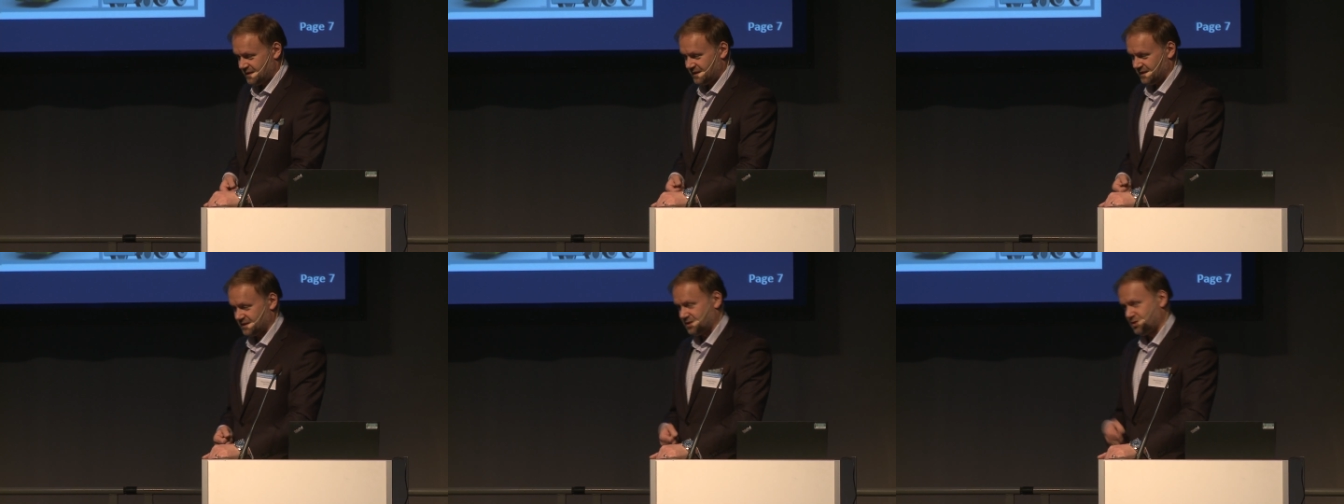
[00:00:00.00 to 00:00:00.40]

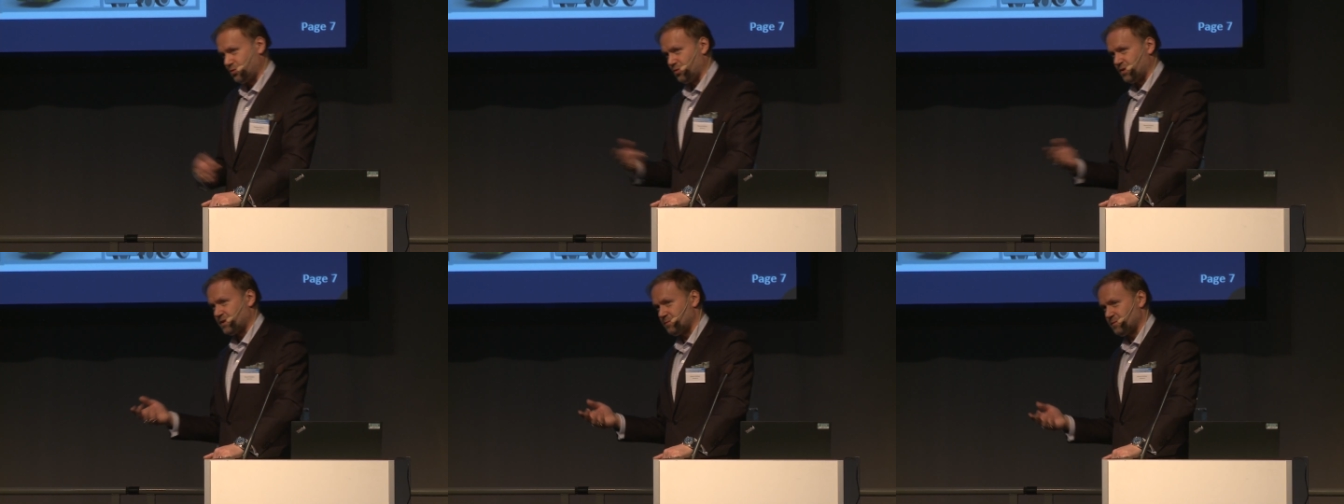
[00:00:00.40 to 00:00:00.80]
is
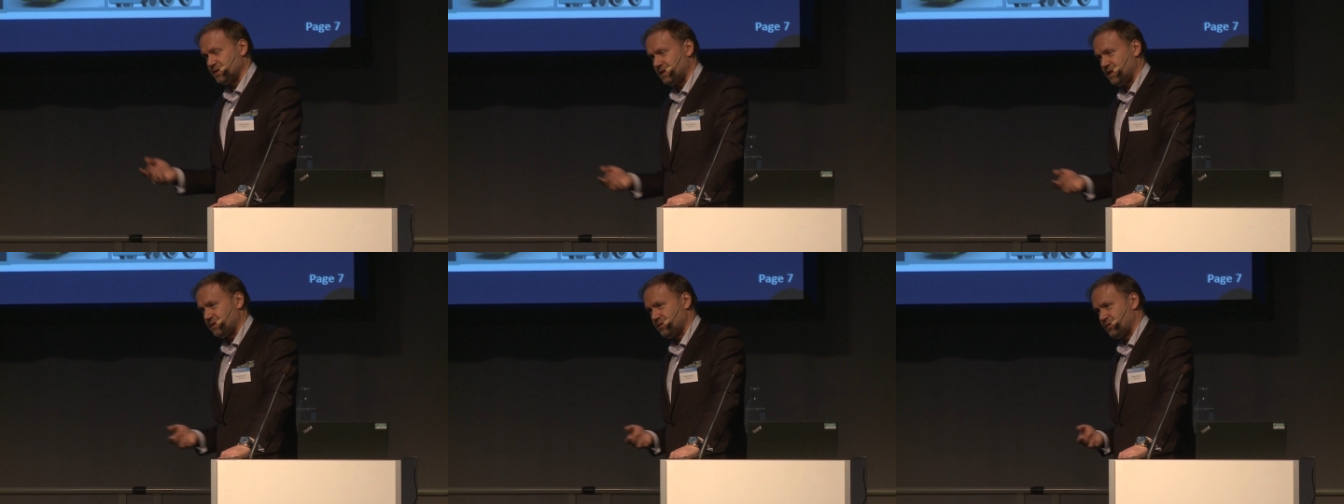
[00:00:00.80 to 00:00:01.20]

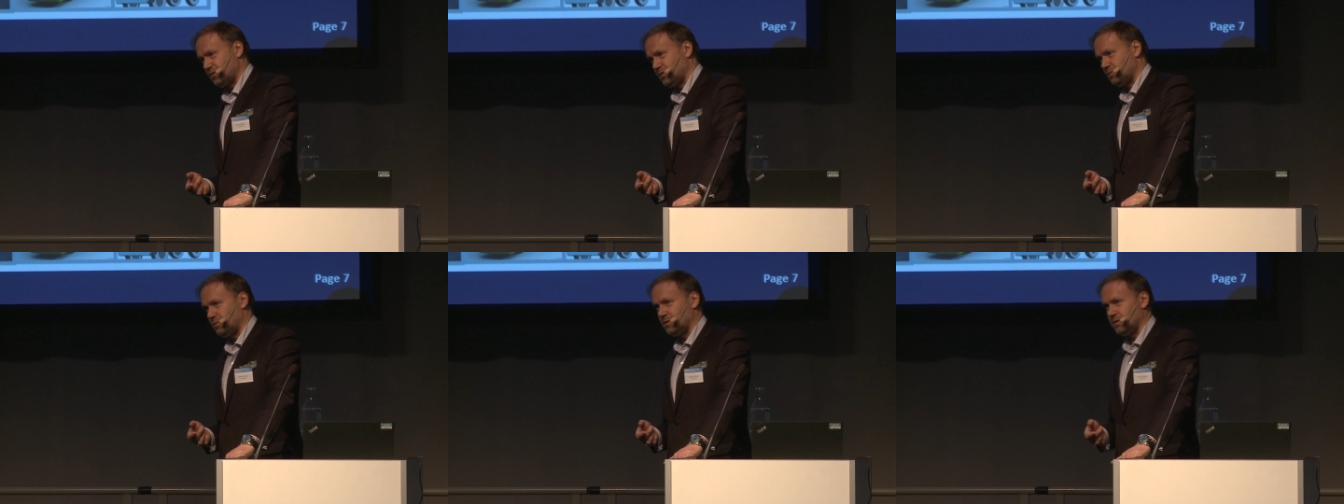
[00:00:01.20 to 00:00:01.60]
200%
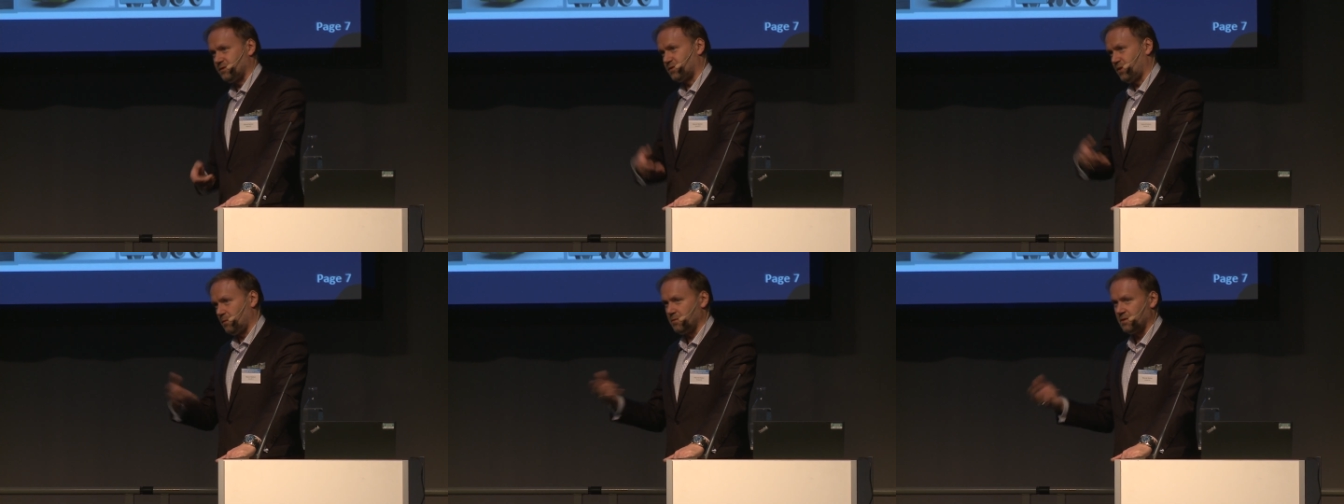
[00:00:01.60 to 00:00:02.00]
renewable,
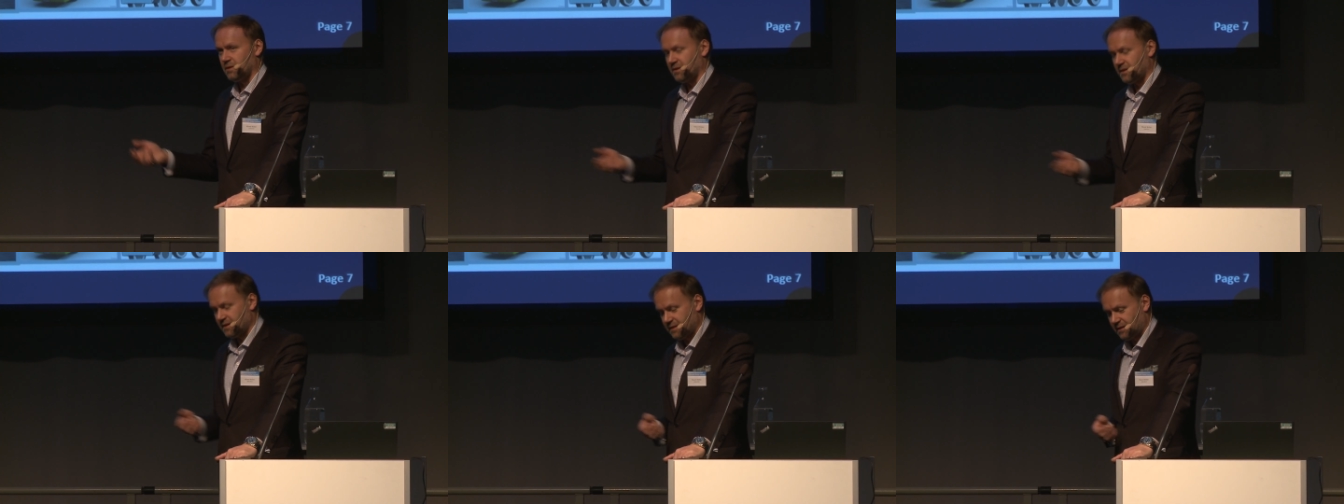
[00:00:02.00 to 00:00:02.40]

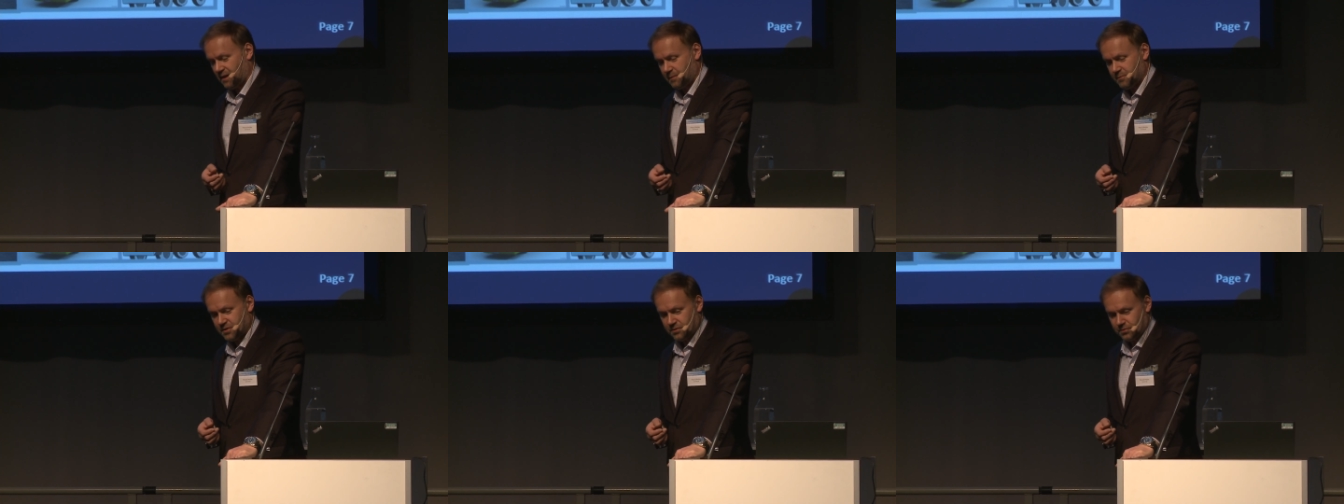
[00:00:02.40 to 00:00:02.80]
double
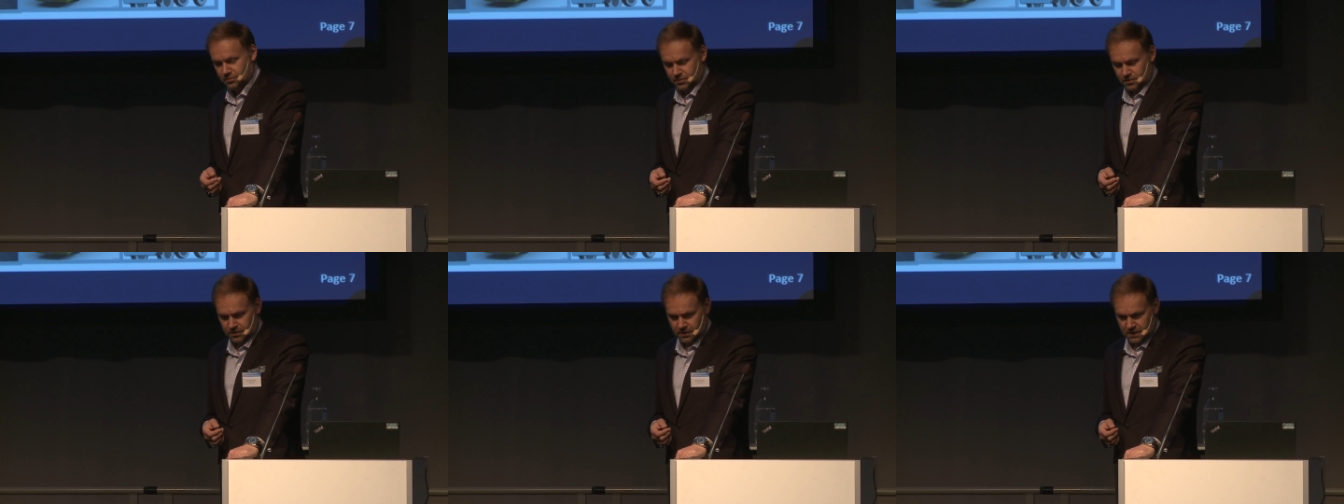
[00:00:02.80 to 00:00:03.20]
climate
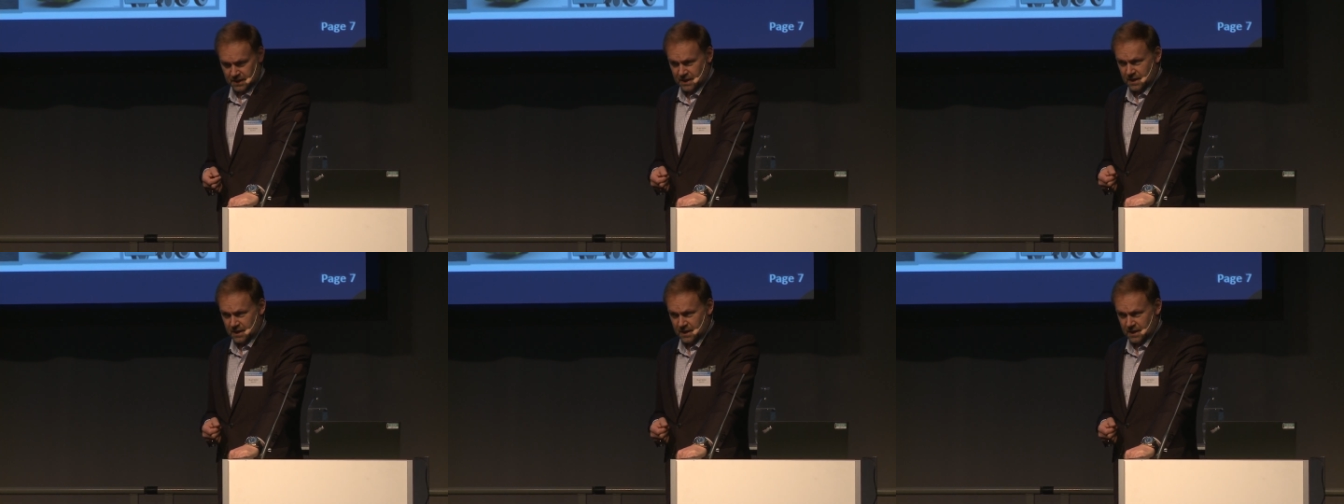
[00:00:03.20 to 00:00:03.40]
neutral.